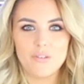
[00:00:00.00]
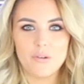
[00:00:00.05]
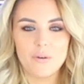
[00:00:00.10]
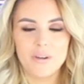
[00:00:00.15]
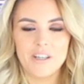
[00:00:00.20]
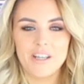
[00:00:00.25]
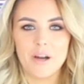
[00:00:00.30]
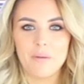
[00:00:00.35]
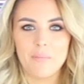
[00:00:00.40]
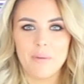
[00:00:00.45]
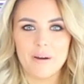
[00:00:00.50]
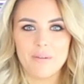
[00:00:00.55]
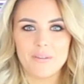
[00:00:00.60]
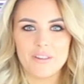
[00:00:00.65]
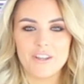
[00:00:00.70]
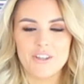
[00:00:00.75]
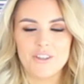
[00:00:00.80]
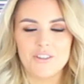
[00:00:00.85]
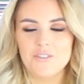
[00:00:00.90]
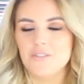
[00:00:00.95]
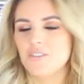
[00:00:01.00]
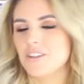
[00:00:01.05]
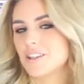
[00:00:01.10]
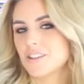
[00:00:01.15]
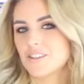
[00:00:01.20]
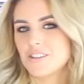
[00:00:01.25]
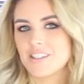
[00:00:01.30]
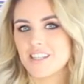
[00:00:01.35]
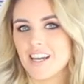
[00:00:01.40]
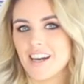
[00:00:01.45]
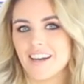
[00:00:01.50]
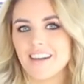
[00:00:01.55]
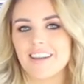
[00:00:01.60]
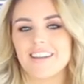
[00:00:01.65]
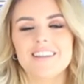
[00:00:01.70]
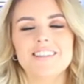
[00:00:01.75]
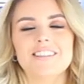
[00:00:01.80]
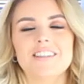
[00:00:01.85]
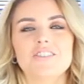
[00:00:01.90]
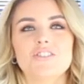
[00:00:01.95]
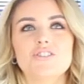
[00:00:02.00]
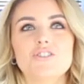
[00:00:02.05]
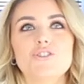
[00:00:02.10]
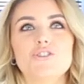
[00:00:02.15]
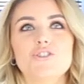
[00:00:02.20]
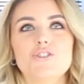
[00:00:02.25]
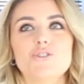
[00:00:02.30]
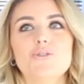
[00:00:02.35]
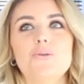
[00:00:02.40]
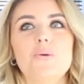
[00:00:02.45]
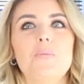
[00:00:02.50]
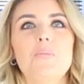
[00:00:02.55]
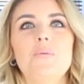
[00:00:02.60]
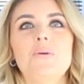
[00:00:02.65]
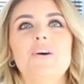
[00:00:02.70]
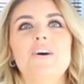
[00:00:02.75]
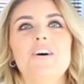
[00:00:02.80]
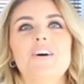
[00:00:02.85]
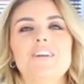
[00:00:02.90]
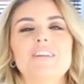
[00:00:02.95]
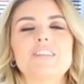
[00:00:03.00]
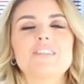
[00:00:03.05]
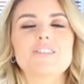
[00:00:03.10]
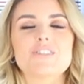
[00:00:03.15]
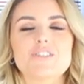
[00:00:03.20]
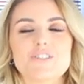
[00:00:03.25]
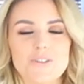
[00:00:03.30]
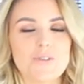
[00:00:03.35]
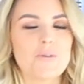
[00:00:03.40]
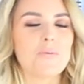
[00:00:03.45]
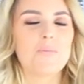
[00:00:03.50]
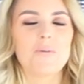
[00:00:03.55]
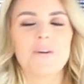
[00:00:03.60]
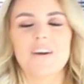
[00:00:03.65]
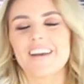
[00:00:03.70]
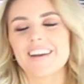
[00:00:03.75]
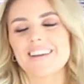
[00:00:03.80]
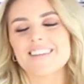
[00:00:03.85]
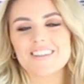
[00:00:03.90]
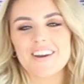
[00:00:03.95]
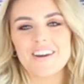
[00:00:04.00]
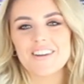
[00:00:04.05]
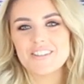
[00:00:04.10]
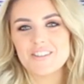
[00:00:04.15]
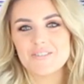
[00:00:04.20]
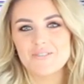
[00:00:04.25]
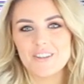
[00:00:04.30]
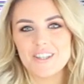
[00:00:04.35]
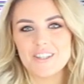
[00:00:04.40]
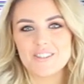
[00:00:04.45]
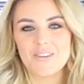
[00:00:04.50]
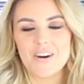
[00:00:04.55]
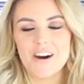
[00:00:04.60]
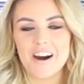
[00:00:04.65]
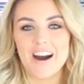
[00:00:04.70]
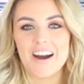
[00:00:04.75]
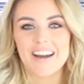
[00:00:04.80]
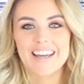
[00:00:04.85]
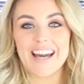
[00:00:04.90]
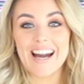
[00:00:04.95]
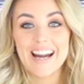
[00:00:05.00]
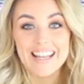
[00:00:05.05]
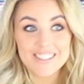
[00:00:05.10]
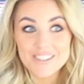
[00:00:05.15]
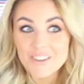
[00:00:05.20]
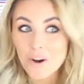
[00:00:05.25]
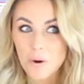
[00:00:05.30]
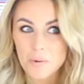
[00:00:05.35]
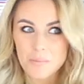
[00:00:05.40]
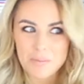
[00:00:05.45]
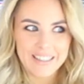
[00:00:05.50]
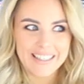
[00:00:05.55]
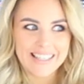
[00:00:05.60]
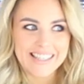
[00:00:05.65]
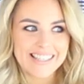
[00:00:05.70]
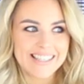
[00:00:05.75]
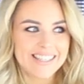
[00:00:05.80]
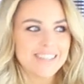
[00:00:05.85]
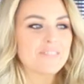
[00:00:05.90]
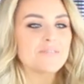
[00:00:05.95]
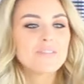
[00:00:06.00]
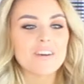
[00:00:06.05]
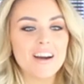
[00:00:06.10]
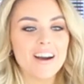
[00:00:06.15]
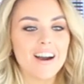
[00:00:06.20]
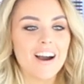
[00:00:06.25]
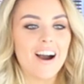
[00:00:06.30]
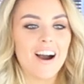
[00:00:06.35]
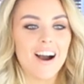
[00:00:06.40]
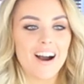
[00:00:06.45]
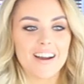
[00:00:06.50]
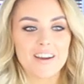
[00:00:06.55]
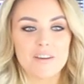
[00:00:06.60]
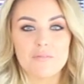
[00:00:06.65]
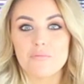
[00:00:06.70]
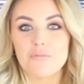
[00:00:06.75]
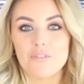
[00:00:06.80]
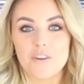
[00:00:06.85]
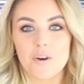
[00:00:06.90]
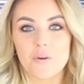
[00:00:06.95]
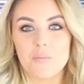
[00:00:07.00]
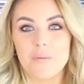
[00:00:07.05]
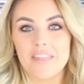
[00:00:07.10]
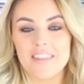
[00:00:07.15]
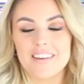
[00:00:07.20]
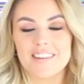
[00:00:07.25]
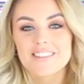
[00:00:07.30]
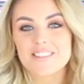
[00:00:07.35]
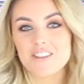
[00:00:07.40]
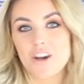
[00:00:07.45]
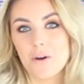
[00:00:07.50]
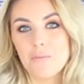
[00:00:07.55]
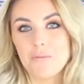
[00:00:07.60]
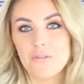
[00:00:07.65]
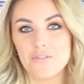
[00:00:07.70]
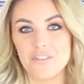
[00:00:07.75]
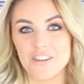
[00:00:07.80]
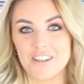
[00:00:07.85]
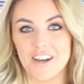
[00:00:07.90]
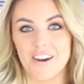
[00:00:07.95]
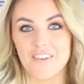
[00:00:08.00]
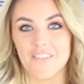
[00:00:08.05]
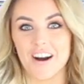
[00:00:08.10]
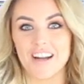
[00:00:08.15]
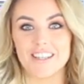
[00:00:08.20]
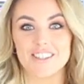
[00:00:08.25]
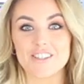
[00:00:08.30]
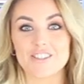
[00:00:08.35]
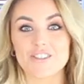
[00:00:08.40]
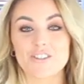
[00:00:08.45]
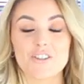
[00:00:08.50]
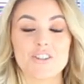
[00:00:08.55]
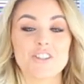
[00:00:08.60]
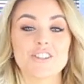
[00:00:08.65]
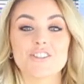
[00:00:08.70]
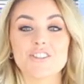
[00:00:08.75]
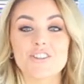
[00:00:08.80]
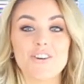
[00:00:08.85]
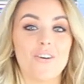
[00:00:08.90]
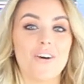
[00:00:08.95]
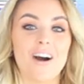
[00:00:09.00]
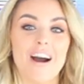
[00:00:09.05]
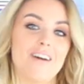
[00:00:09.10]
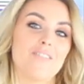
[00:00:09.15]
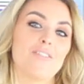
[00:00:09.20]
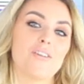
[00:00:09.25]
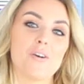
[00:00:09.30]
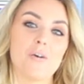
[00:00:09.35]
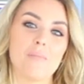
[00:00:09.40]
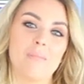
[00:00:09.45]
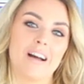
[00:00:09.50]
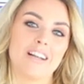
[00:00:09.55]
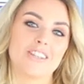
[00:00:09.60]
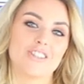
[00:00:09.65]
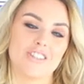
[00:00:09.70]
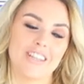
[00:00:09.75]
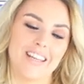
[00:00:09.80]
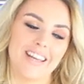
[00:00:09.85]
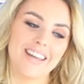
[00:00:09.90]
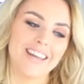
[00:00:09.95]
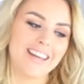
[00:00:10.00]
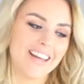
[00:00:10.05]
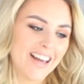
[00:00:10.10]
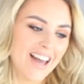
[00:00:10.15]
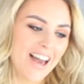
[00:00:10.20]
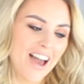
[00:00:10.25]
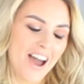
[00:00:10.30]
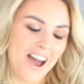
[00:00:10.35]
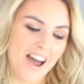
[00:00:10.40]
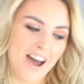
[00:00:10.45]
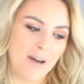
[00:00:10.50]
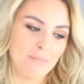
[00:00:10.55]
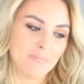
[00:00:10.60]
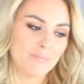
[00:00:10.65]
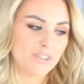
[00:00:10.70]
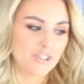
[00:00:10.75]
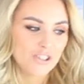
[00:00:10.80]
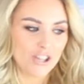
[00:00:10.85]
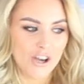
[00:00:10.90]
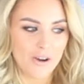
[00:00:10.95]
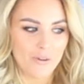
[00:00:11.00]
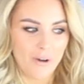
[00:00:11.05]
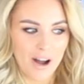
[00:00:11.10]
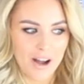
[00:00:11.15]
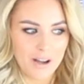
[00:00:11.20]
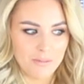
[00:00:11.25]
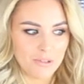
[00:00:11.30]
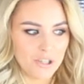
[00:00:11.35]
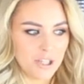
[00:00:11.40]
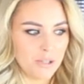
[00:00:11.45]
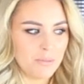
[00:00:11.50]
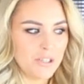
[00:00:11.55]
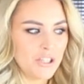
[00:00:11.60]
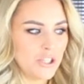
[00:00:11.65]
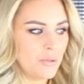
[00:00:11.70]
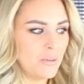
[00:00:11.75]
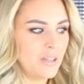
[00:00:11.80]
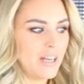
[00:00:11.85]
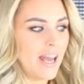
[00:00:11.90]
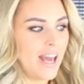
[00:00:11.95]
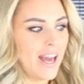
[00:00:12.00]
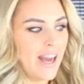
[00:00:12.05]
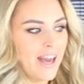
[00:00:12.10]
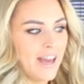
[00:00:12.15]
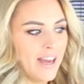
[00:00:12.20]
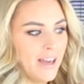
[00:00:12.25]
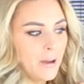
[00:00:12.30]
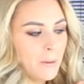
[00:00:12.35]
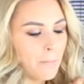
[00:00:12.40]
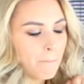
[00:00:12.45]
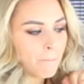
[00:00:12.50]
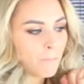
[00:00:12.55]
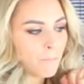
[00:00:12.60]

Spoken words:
everyone, I'm back with a new video today and it's a super exciting one as well. I cannot believe I am filming this type of video. I just could not ever imagine it. So I'm going to be doing a